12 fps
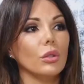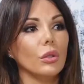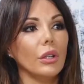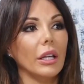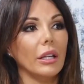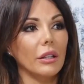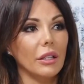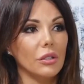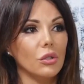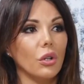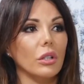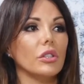looking at the
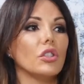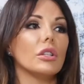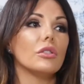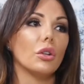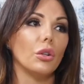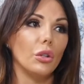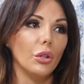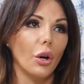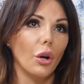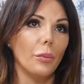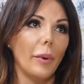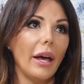astrology, so you
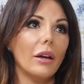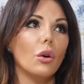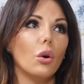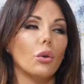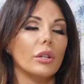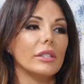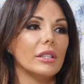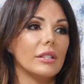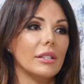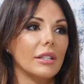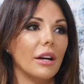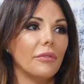go back, or is it
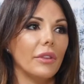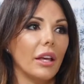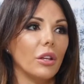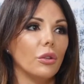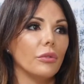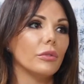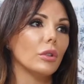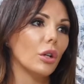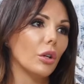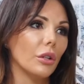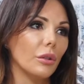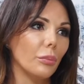stuff that you've
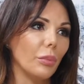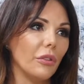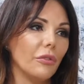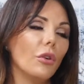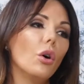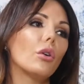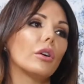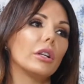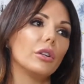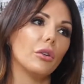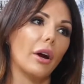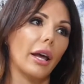learned before and
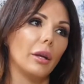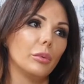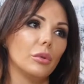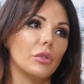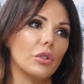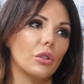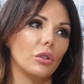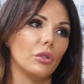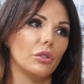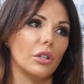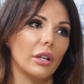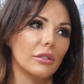you're able to
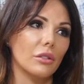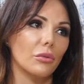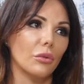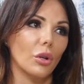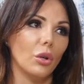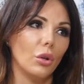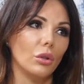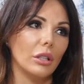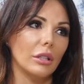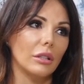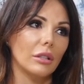just recall it?